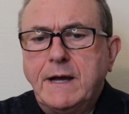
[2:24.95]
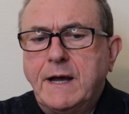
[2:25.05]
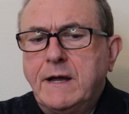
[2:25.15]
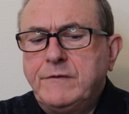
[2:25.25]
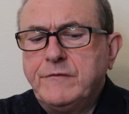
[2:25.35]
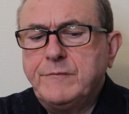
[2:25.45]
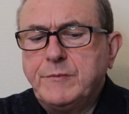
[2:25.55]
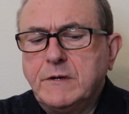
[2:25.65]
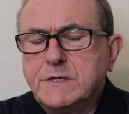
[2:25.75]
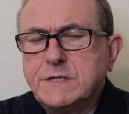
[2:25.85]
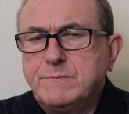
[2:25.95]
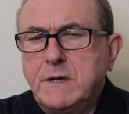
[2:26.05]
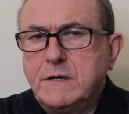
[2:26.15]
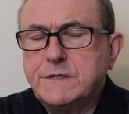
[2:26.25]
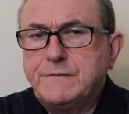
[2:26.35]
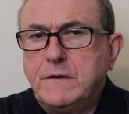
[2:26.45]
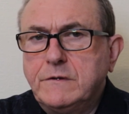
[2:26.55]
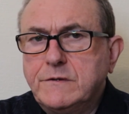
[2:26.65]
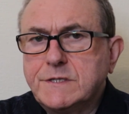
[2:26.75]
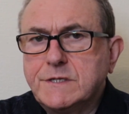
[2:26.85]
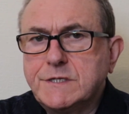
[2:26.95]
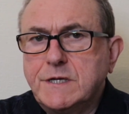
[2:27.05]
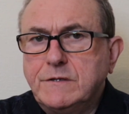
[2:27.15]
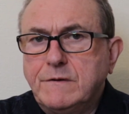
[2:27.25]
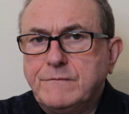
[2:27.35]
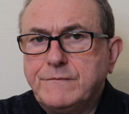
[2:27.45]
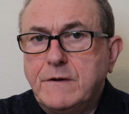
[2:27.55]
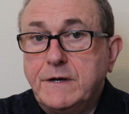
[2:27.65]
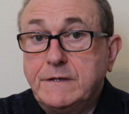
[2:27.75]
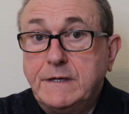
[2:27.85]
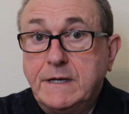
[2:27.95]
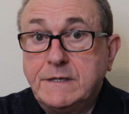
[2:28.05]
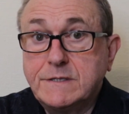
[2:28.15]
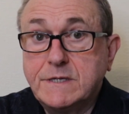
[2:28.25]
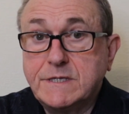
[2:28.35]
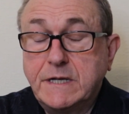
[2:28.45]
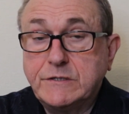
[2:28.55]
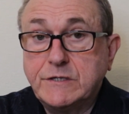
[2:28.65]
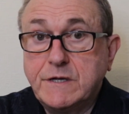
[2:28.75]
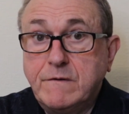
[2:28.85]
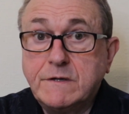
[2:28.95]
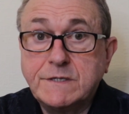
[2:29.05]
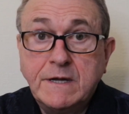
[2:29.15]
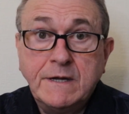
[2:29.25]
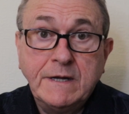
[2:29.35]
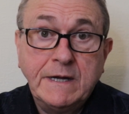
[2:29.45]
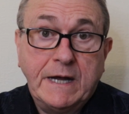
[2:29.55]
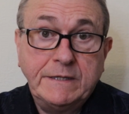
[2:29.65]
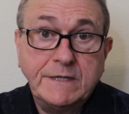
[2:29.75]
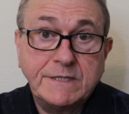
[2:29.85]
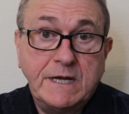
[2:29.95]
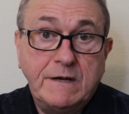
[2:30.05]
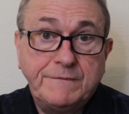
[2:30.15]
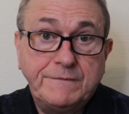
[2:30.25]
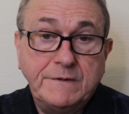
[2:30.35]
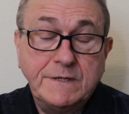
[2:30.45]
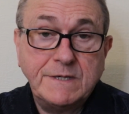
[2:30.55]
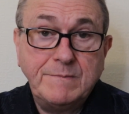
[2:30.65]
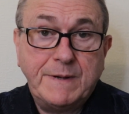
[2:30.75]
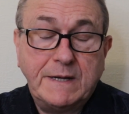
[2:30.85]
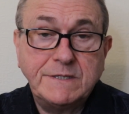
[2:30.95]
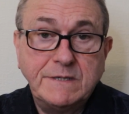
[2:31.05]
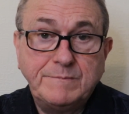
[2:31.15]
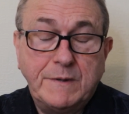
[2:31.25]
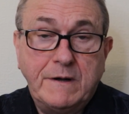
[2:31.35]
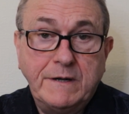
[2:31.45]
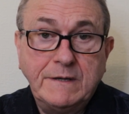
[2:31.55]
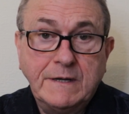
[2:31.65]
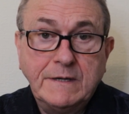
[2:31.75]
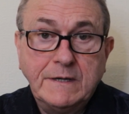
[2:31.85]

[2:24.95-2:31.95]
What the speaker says: and because Mars follows the Sun on Friday into Sagittarius and itself is impacted by